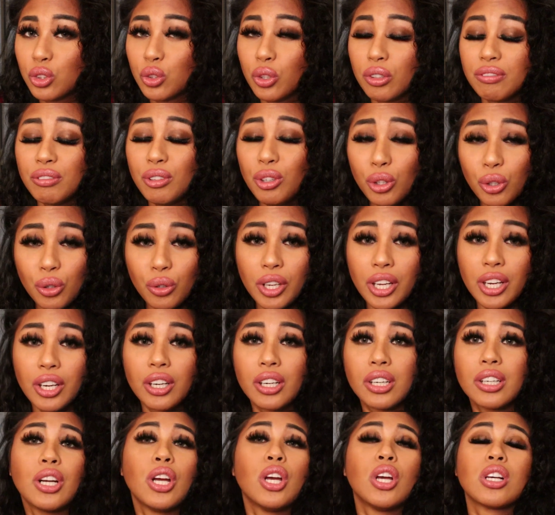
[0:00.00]
So if you're new
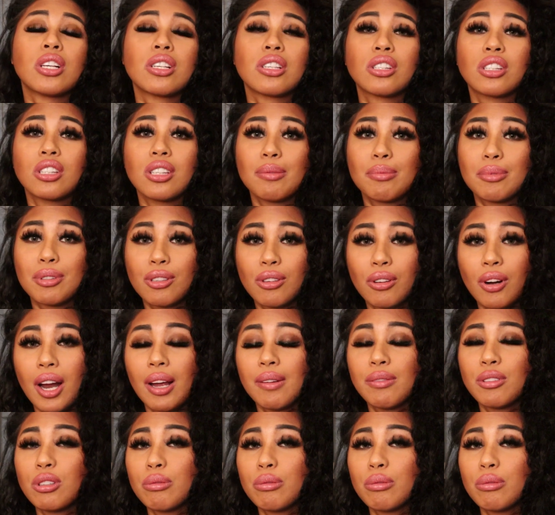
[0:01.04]
here, subscribe